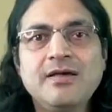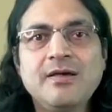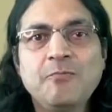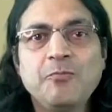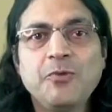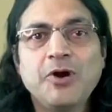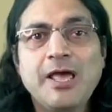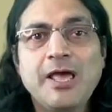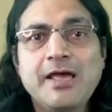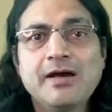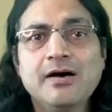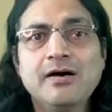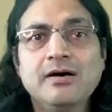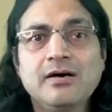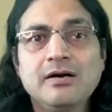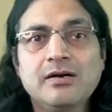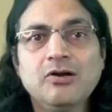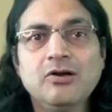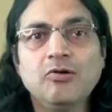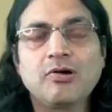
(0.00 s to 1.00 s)
But
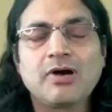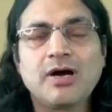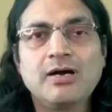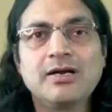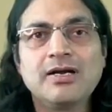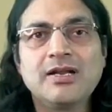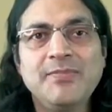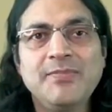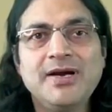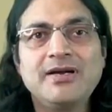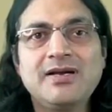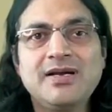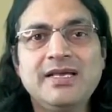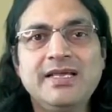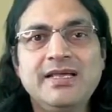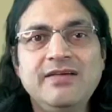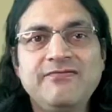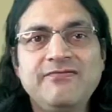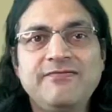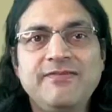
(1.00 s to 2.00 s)
here, look, ultimately,